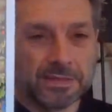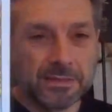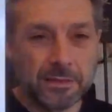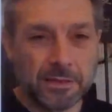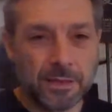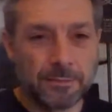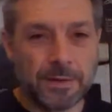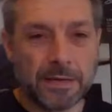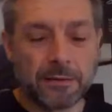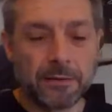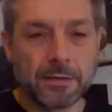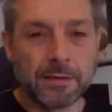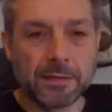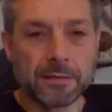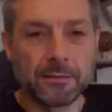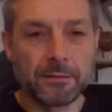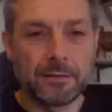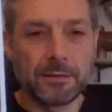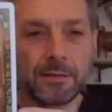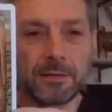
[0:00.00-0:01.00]
of the
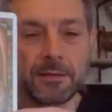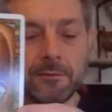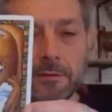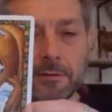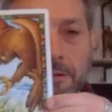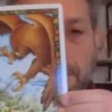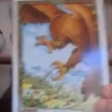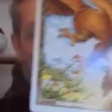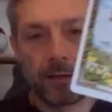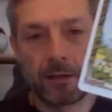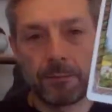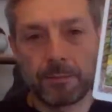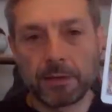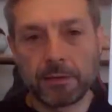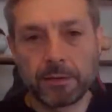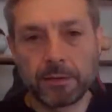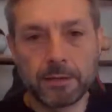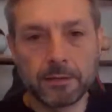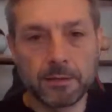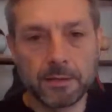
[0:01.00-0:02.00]
American, and in
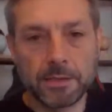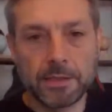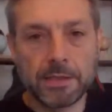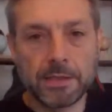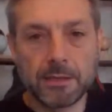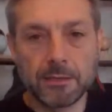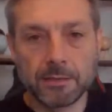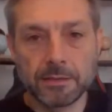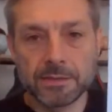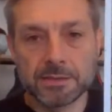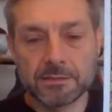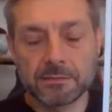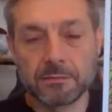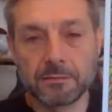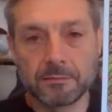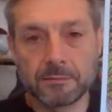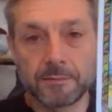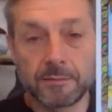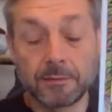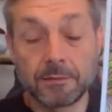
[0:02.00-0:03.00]
America, the eagle is kind
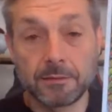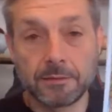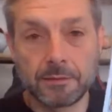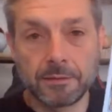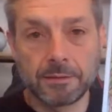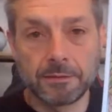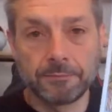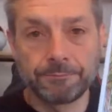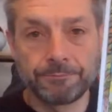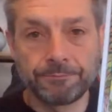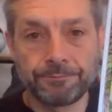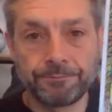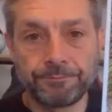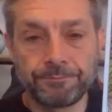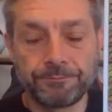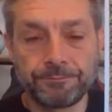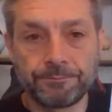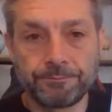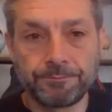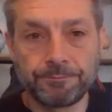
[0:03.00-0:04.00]
of like the
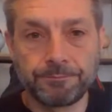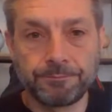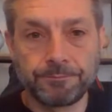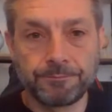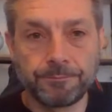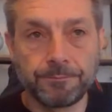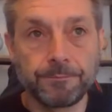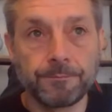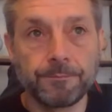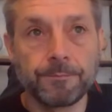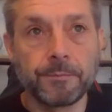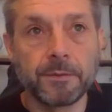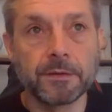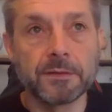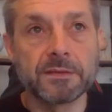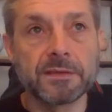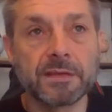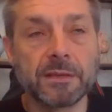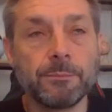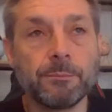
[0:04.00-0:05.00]

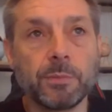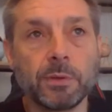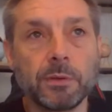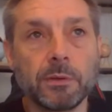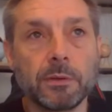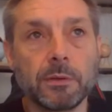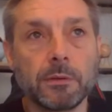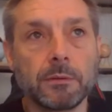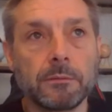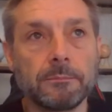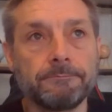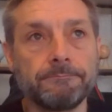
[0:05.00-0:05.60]
symbol,